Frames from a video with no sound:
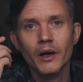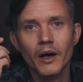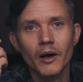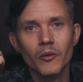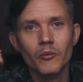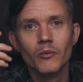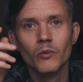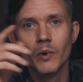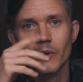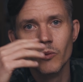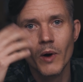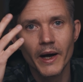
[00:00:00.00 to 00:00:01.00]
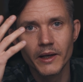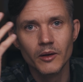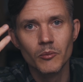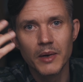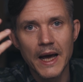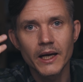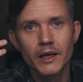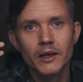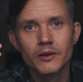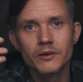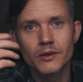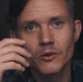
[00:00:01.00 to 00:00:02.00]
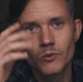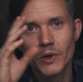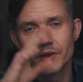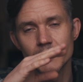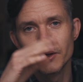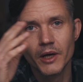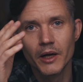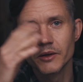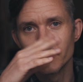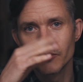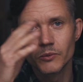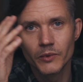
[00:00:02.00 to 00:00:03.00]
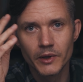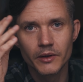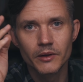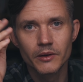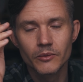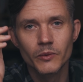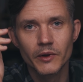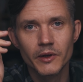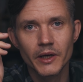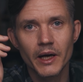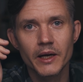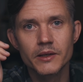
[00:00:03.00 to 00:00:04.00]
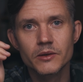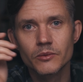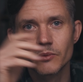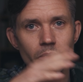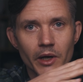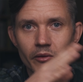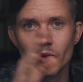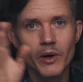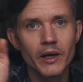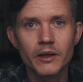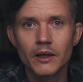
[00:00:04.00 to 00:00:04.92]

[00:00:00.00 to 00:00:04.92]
um, with white and black. So once you're done with with the eyes, whatever way